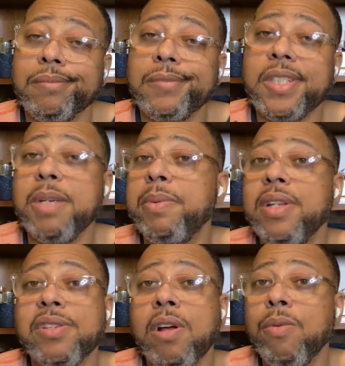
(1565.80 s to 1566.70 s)
Shipping
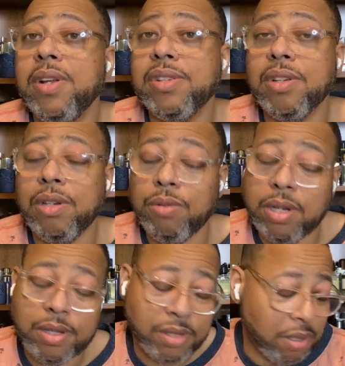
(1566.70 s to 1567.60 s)
is always included.
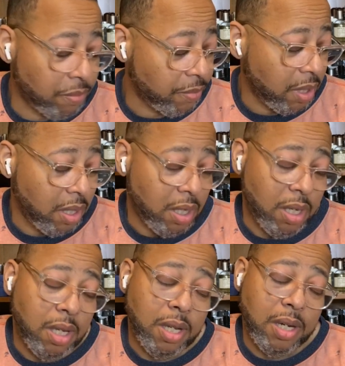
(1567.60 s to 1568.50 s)
So
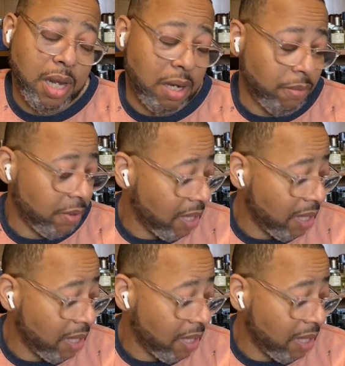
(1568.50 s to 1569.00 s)
now, with